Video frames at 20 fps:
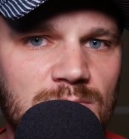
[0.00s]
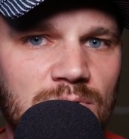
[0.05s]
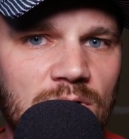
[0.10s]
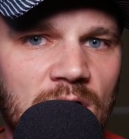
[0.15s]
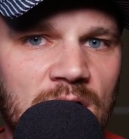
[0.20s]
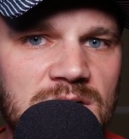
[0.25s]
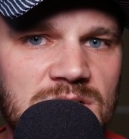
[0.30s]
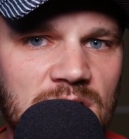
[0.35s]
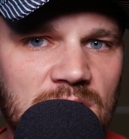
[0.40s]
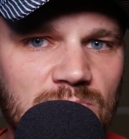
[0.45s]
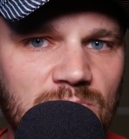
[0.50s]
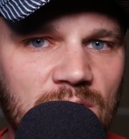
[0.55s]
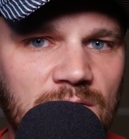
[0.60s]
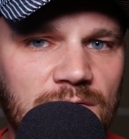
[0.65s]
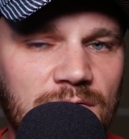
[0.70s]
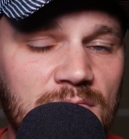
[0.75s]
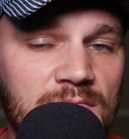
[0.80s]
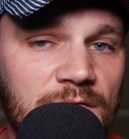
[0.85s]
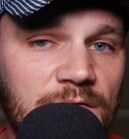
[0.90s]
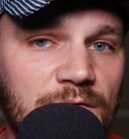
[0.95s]
project went
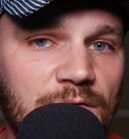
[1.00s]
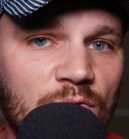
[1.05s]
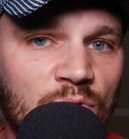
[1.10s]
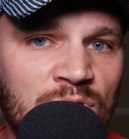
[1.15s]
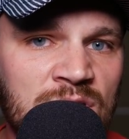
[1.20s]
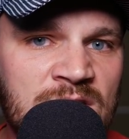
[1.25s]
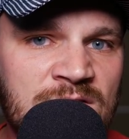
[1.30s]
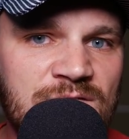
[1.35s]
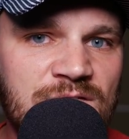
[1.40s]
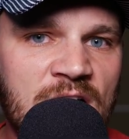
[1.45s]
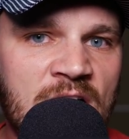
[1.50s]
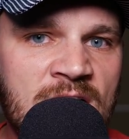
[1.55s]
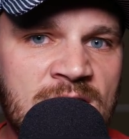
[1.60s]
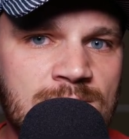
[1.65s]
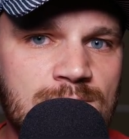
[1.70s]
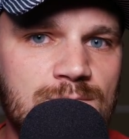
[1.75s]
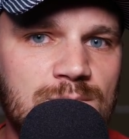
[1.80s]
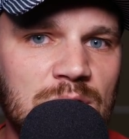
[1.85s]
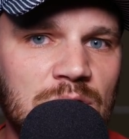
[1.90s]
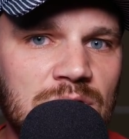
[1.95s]
from
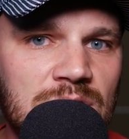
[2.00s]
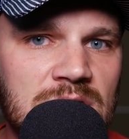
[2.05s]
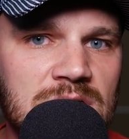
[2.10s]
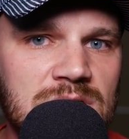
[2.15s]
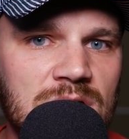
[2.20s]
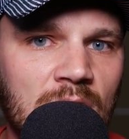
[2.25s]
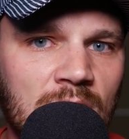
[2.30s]
forty-five billion